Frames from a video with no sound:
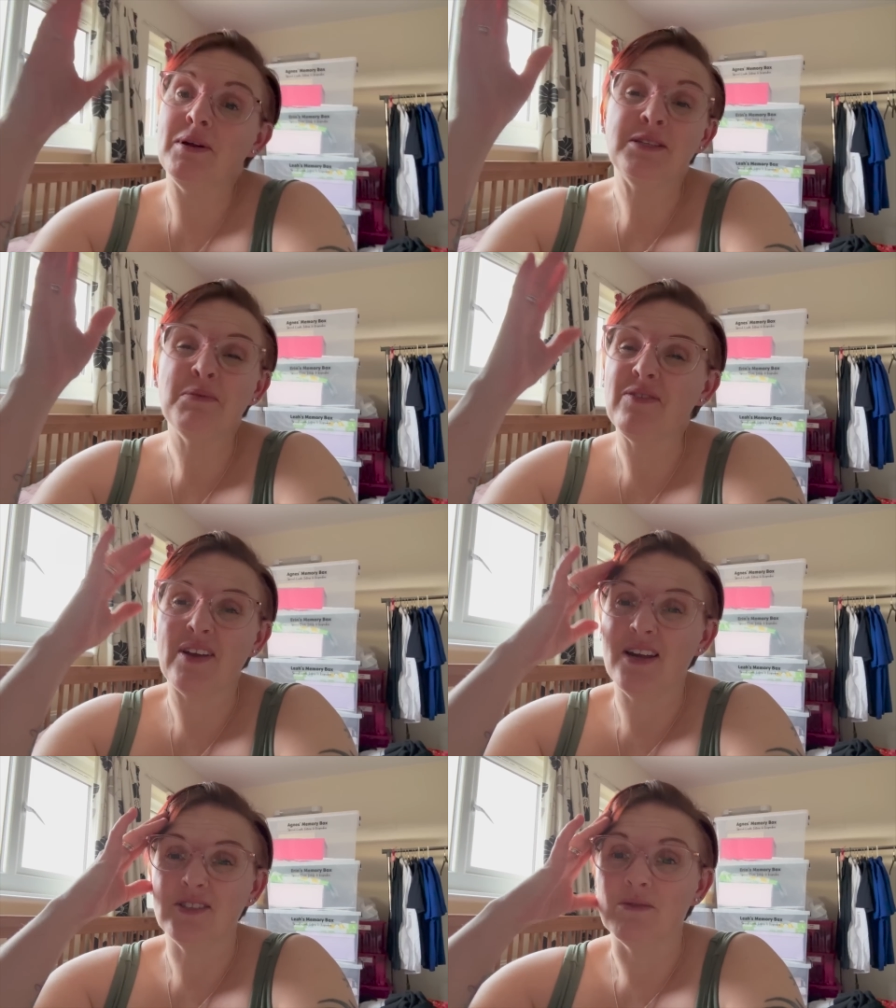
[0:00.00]
it's a bit of a
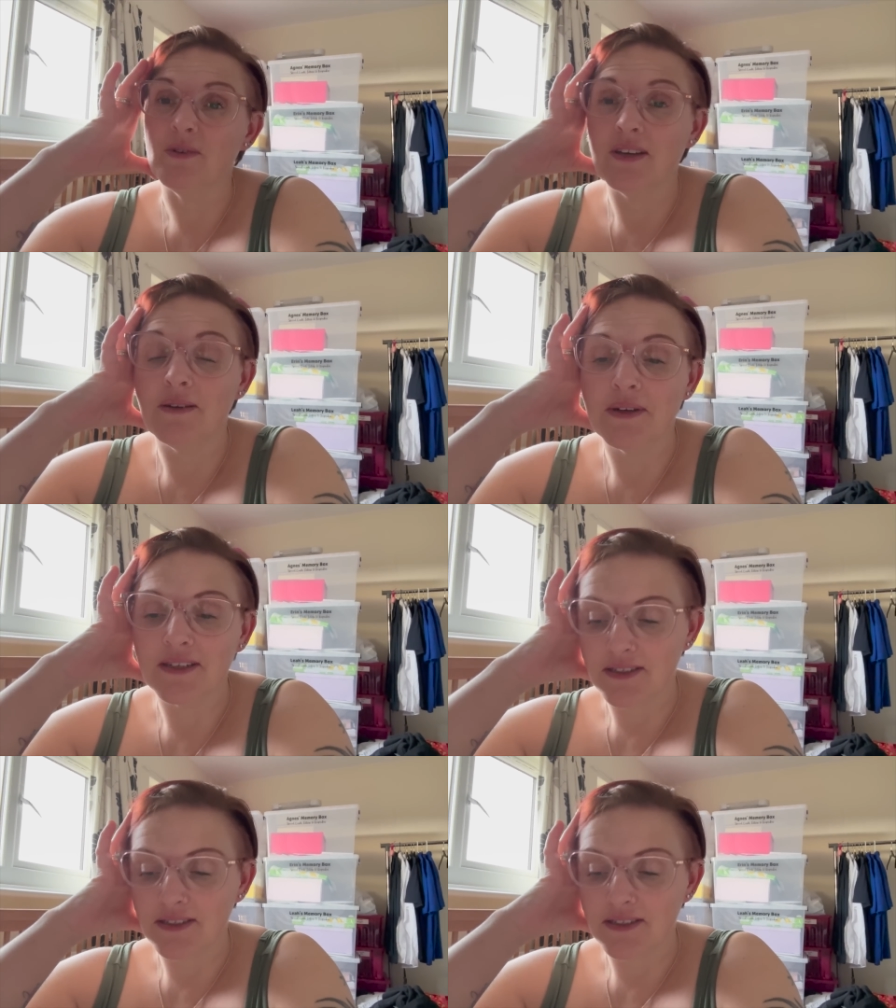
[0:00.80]
catch-up one anyway.